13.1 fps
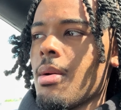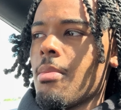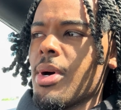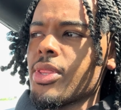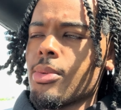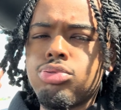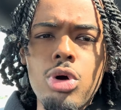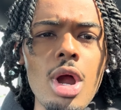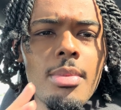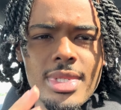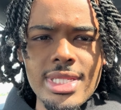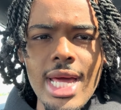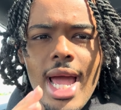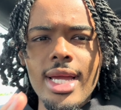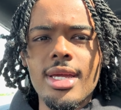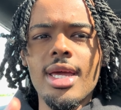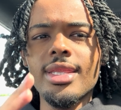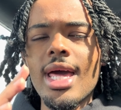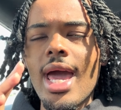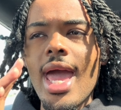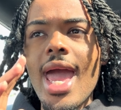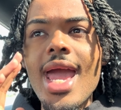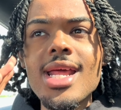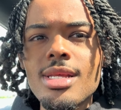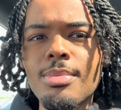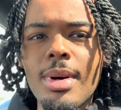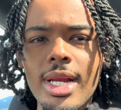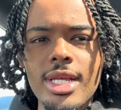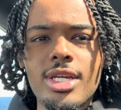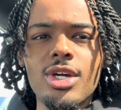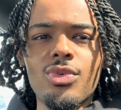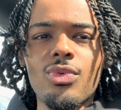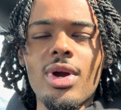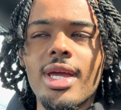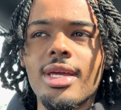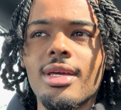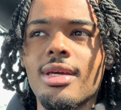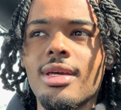But the problem is that anybody can write